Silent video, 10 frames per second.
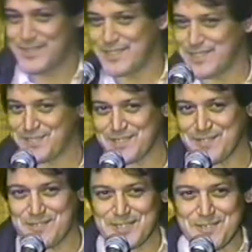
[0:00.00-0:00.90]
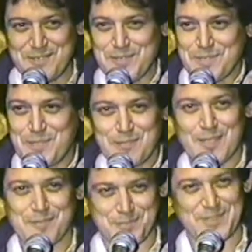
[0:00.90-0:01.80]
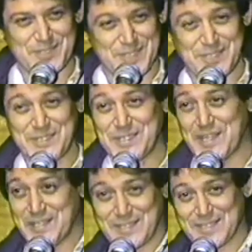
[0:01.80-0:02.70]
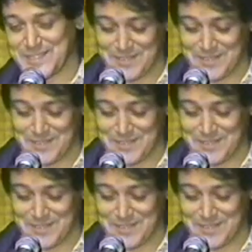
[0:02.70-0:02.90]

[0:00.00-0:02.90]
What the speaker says: You know, there were many people up there, but you're a good audience